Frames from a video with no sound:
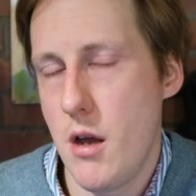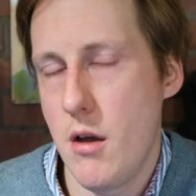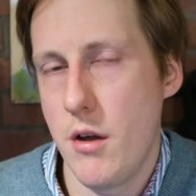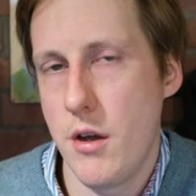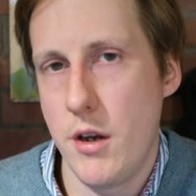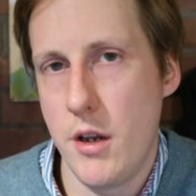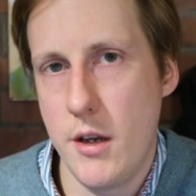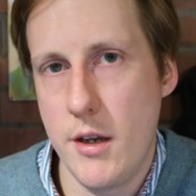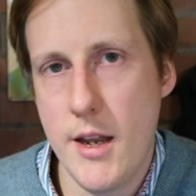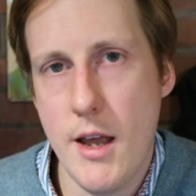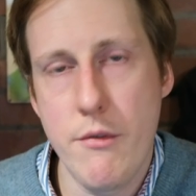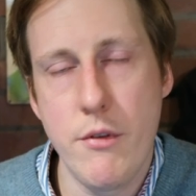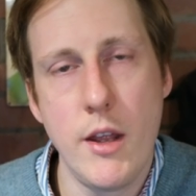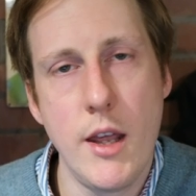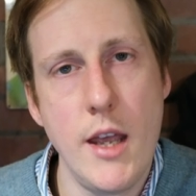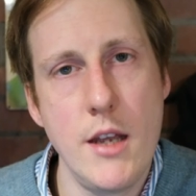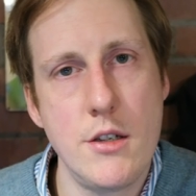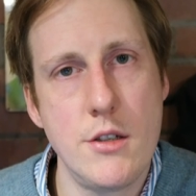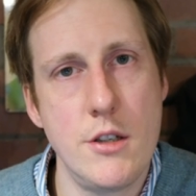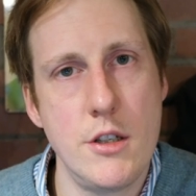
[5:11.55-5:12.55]
I'm going to
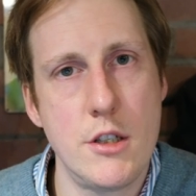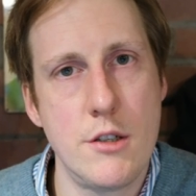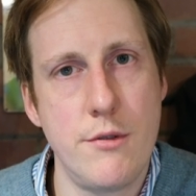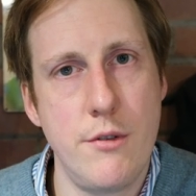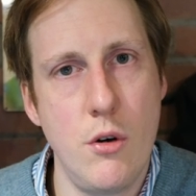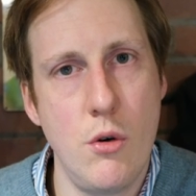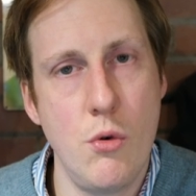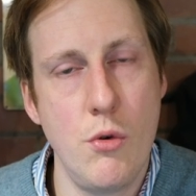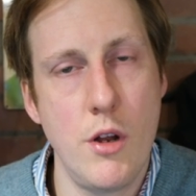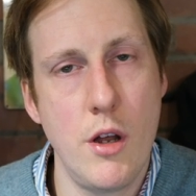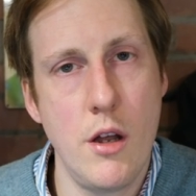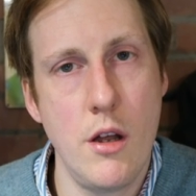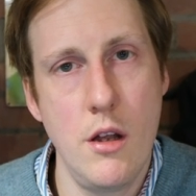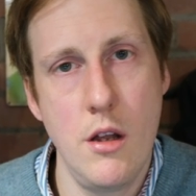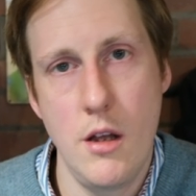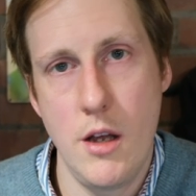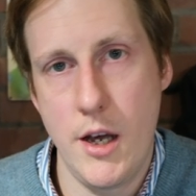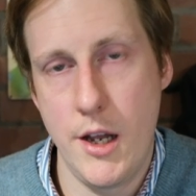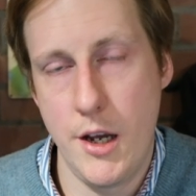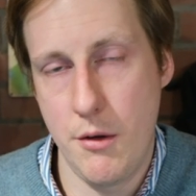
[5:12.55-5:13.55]
navigate to this folder,
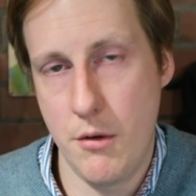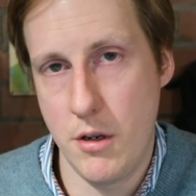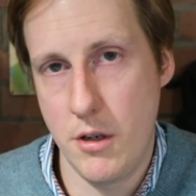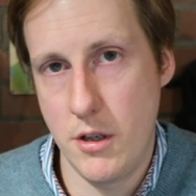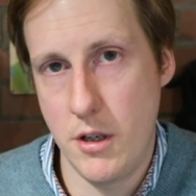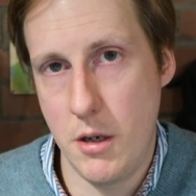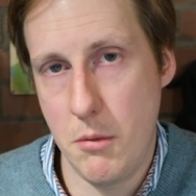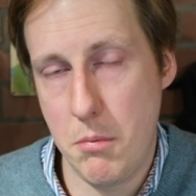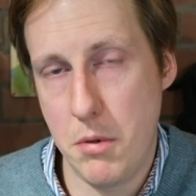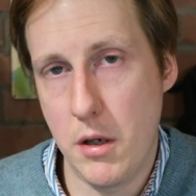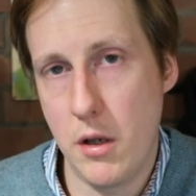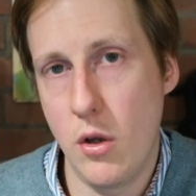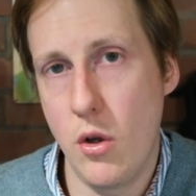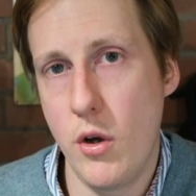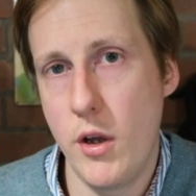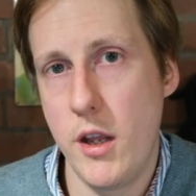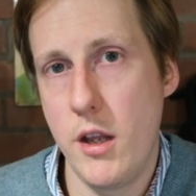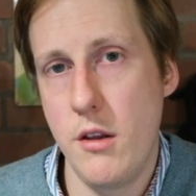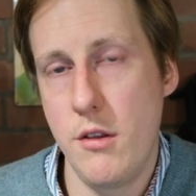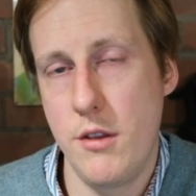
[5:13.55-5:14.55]
and I'm going to
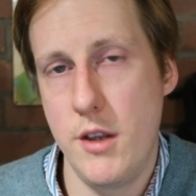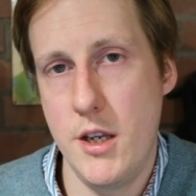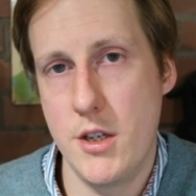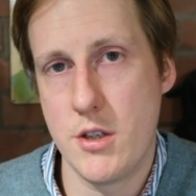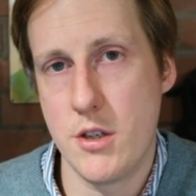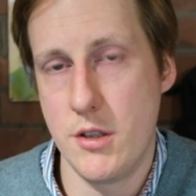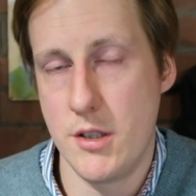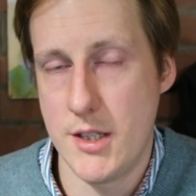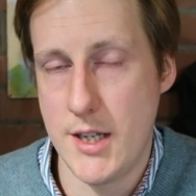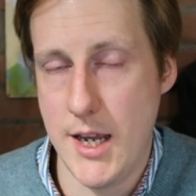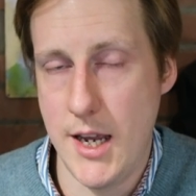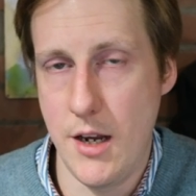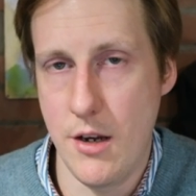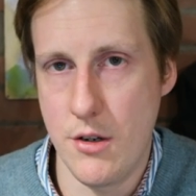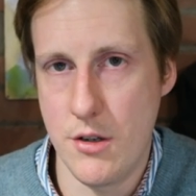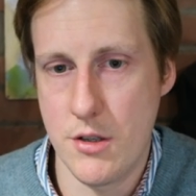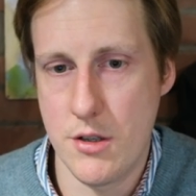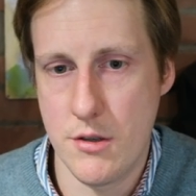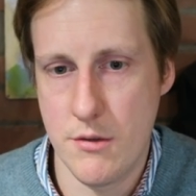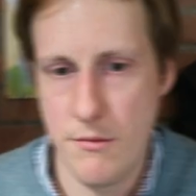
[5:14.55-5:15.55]
deploy these
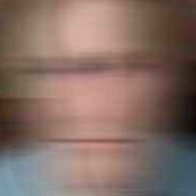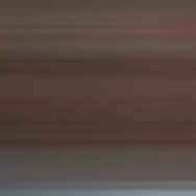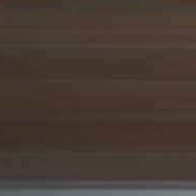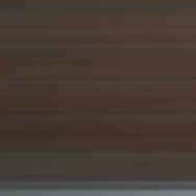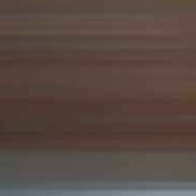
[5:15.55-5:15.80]
containers.